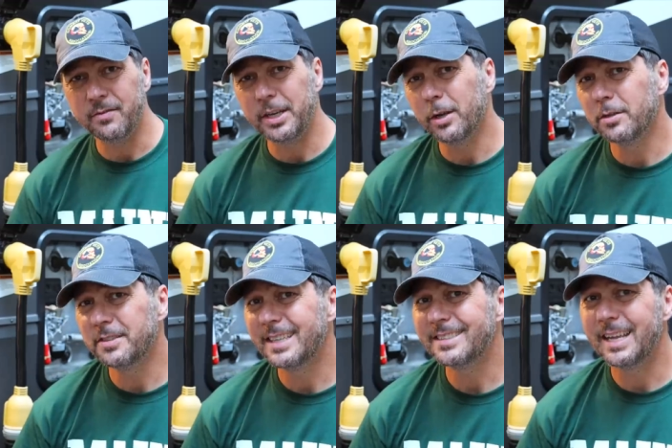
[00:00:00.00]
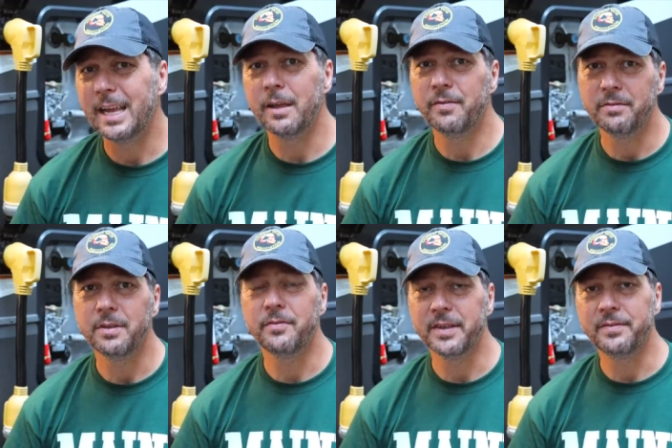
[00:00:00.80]
videos that say
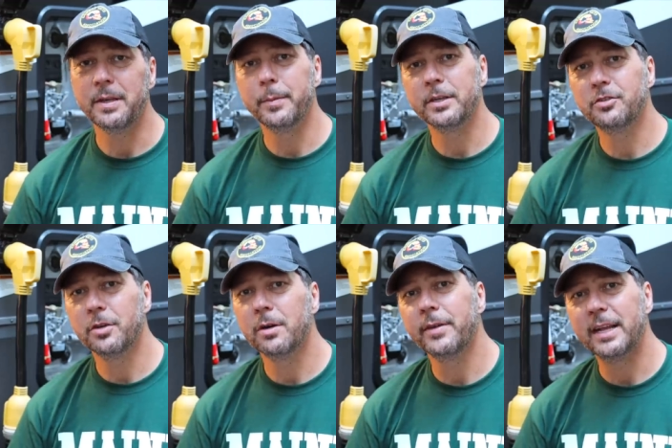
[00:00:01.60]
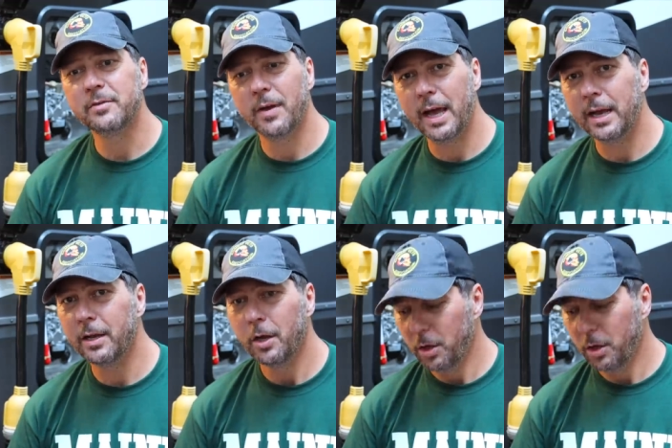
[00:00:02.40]
50-50 mixture and that's fine.